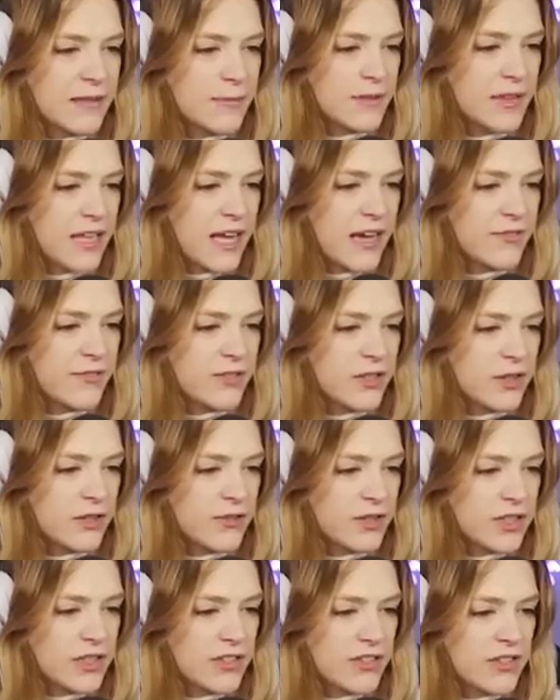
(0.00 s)
some
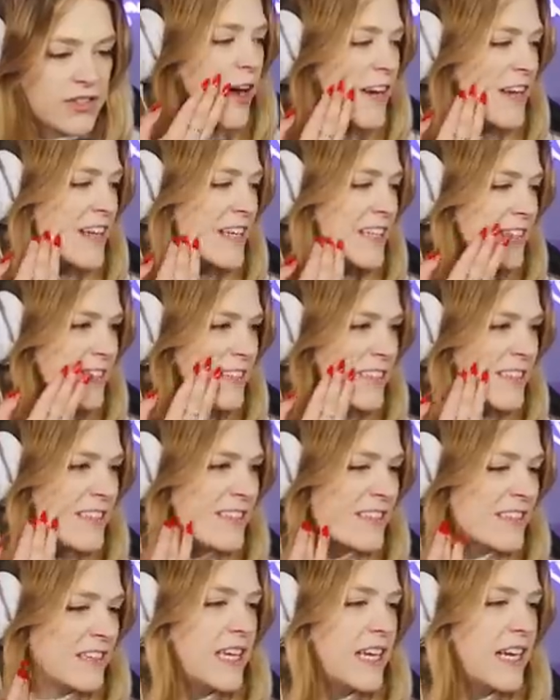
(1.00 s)
leftovers. August
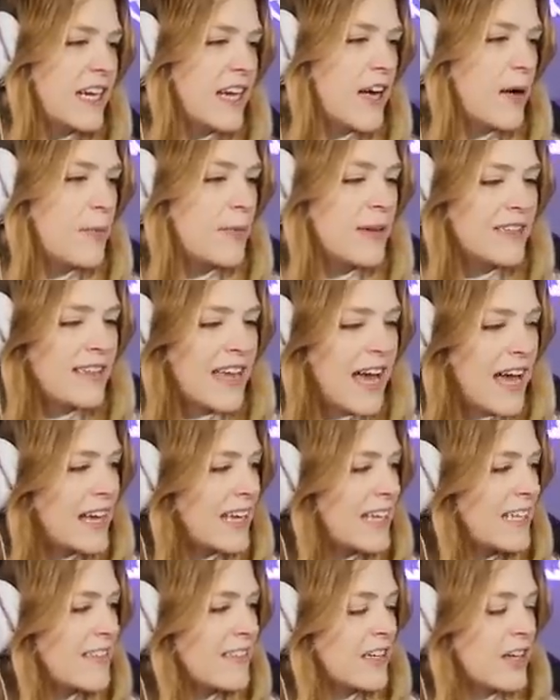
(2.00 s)
is cleaning up his
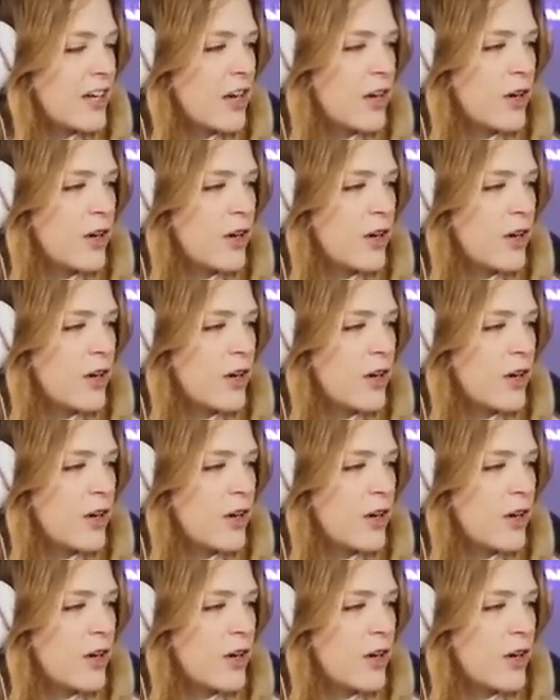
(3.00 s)
acne. He's gonna